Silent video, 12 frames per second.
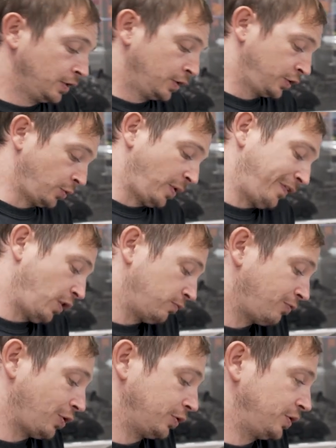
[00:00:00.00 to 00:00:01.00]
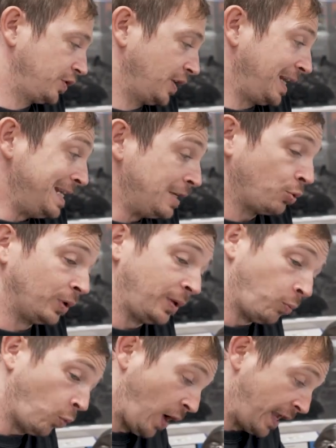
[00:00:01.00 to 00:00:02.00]
So if our rods are equal
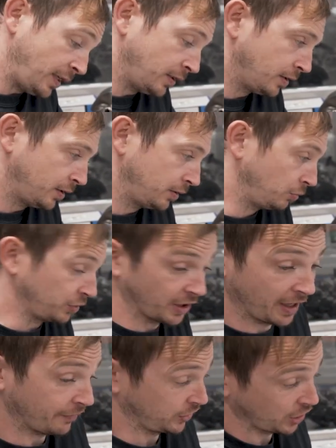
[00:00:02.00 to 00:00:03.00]
in weight, which I haven't